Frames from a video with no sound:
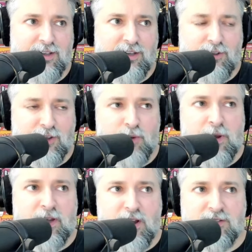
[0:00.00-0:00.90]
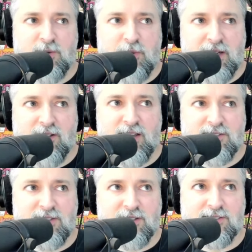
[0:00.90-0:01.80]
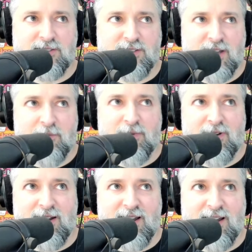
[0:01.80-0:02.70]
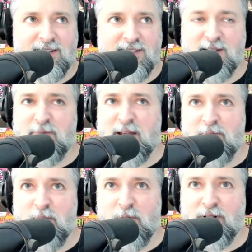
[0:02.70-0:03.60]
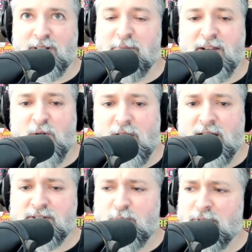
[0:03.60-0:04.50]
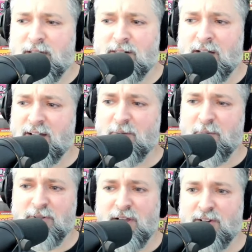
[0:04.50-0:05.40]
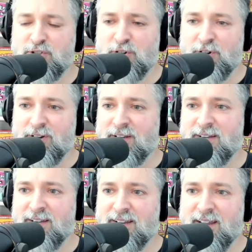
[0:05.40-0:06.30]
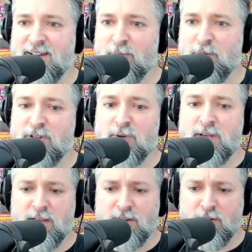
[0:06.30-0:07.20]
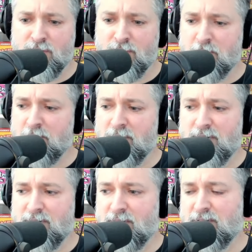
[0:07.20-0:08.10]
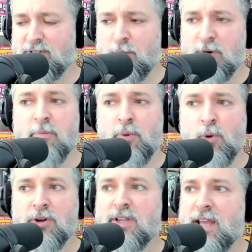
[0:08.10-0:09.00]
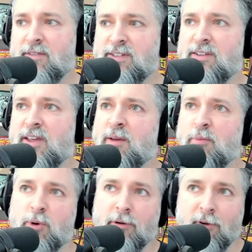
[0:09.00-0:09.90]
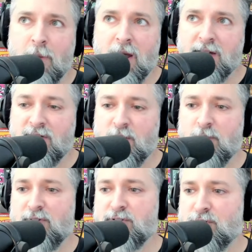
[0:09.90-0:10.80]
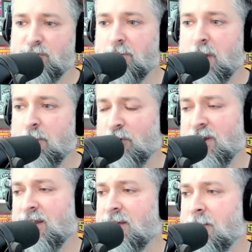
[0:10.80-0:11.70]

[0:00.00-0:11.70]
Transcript: like, oh my God, somebody likes this. I need to make more, and let me go ask them what they like about that shirt. And then when you hear someone important gave it to them or reminded them of a certain memory,